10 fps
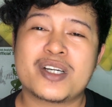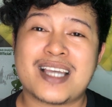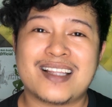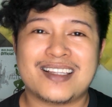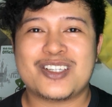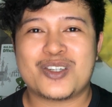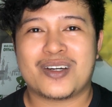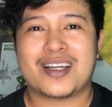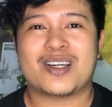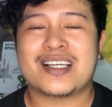silent
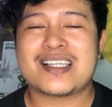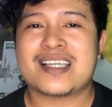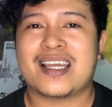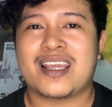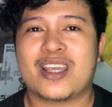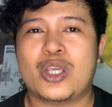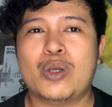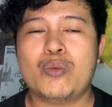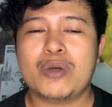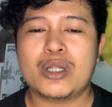during your lesson.
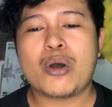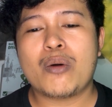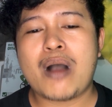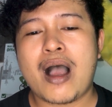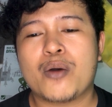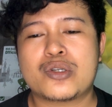You will know how